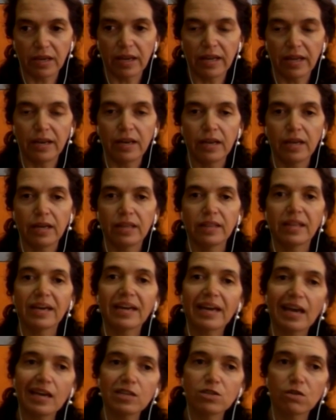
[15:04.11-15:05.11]
And in the
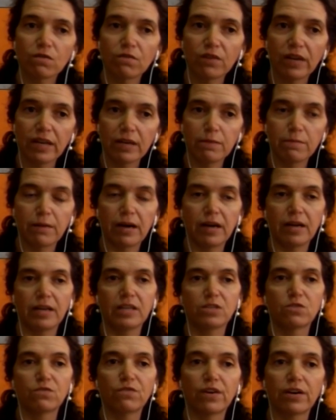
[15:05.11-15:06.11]
case of Lima,
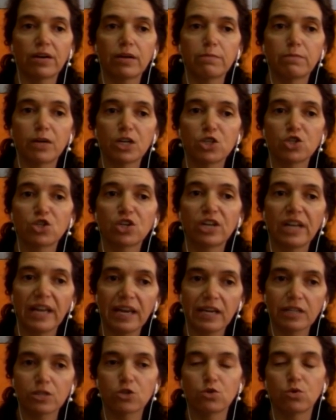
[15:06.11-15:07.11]
it's very much
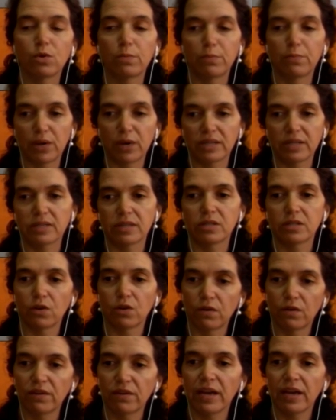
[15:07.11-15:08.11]
linked to a process
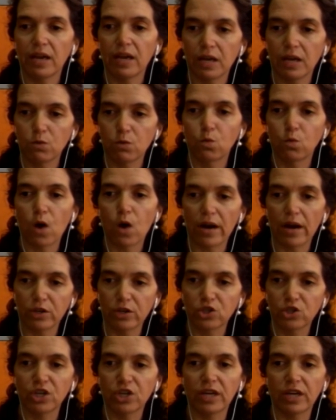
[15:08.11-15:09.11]
of a
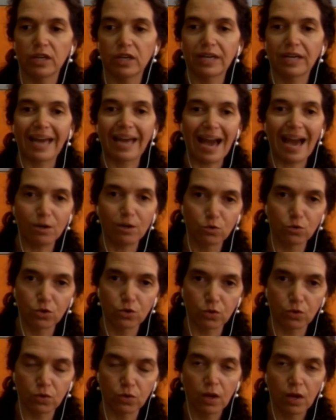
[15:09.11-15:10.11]
watershed
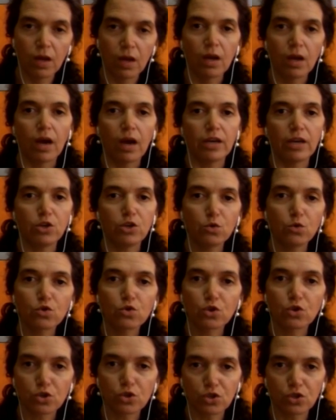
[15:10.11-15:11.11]
council, a
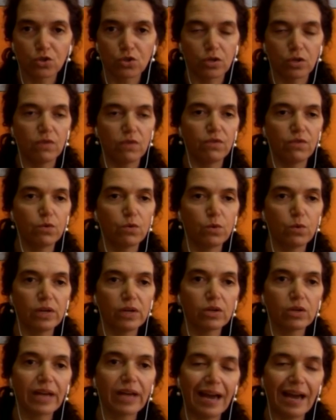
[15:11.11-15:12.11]
users, if you
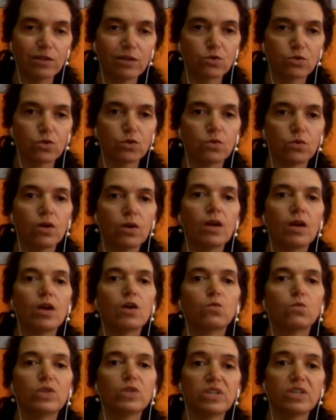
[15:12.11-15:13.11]
will, council,
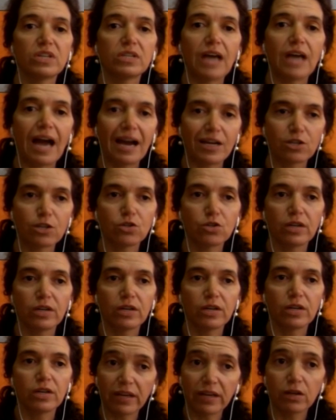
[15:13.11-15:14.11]
which is actually
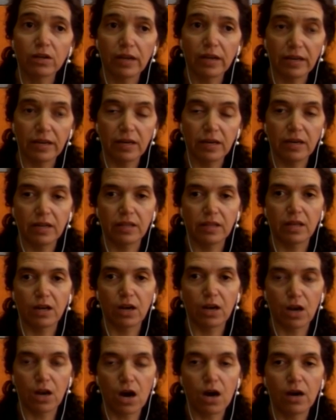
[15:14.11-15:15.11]
regulated in the
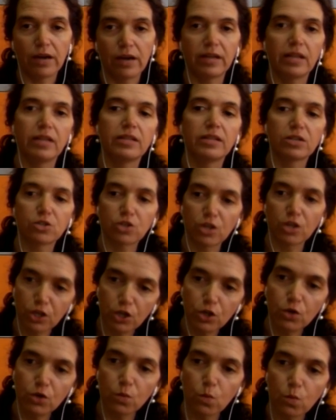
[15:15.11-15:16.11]
law. There's a
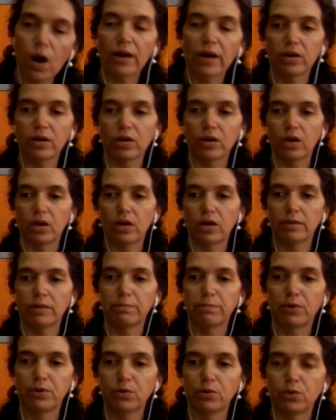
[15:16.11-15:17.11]
new water law in
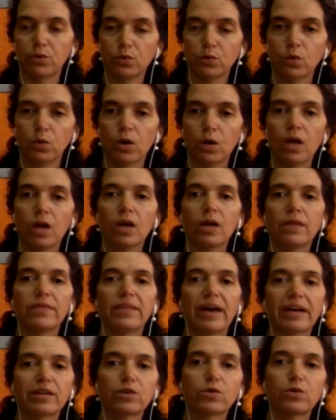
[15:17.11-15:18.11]
Peru
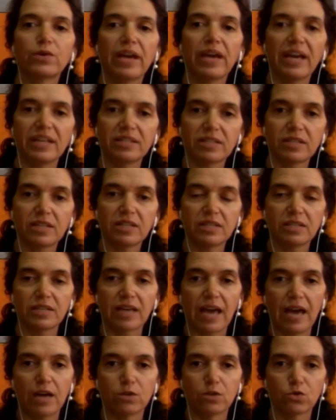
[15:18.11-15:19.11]
that creates these
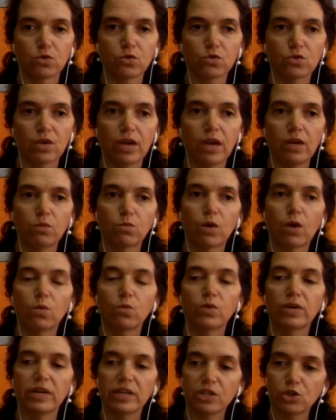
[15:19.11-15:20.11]
councils. And what
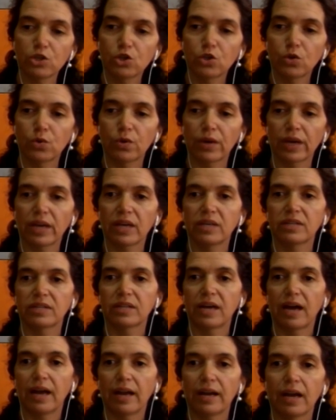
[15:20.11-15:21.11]
we're ensuring is
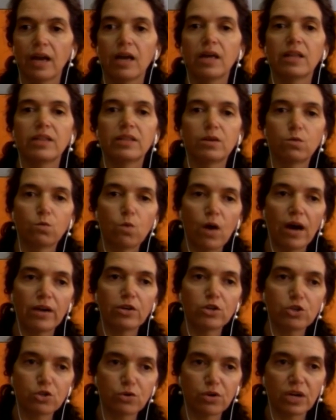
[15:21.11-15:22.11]
that the Water
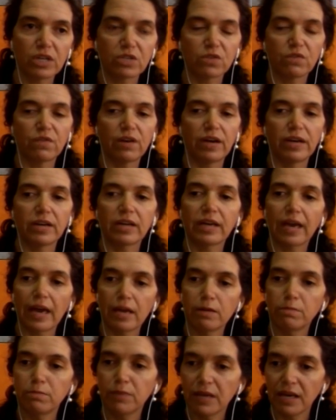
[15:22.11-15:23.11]
Trust Fund
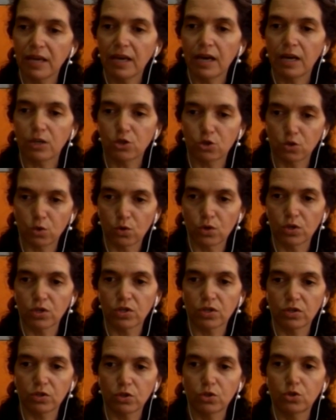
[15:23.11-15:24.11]
can be a source
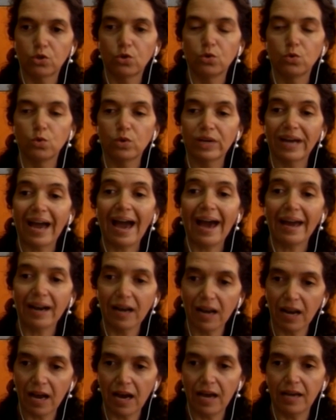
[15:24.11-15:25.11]
to
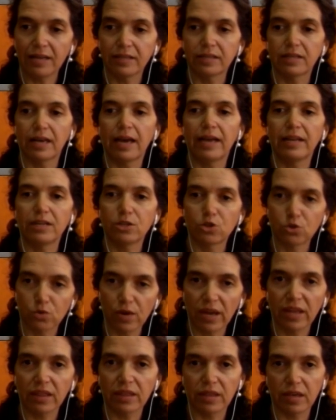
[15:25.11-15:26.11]
catalyze and
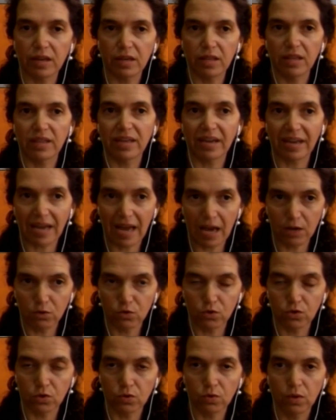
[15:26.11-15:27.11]
strengthen the
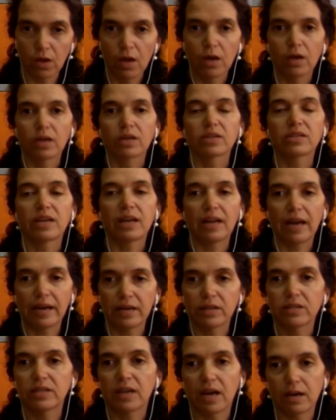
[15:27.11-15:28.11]
council. Because a lot
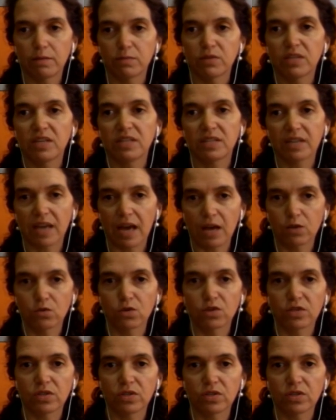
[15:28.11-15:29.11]
of times these
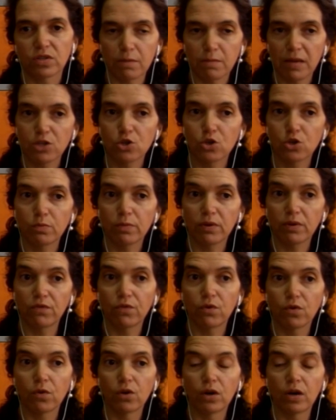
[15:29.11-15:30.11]
councils, as I mentioned
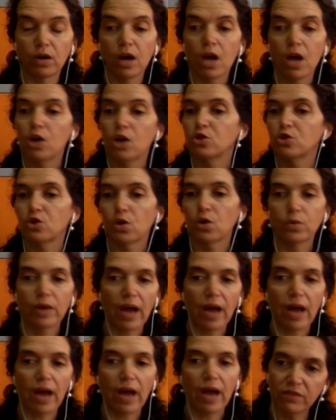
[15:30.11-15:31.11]
before, don't
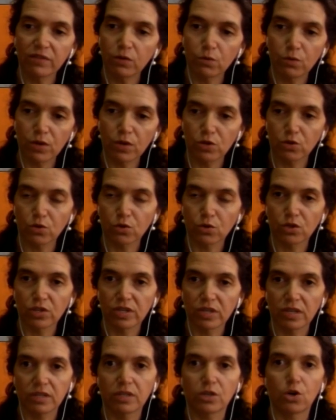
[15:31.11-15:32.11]
have the
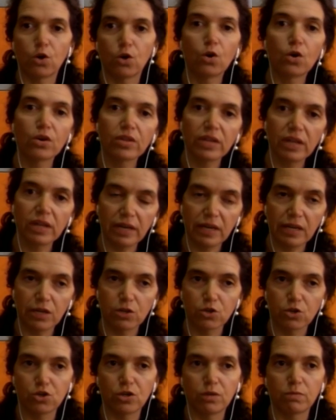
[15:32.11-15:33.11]
resources or the
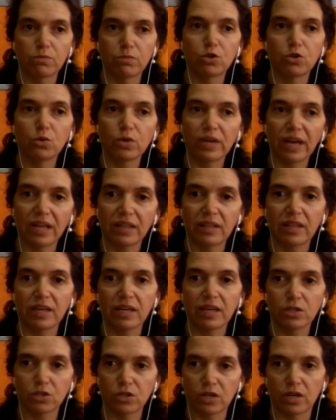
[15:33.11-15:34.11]
leadership to get
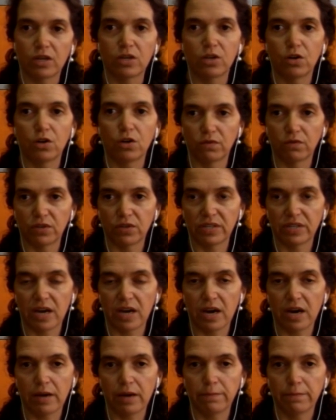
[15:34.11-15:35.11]
things done over
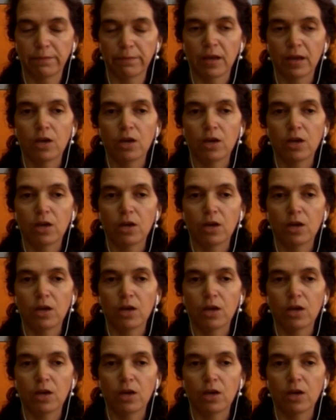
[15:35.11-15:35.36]
time.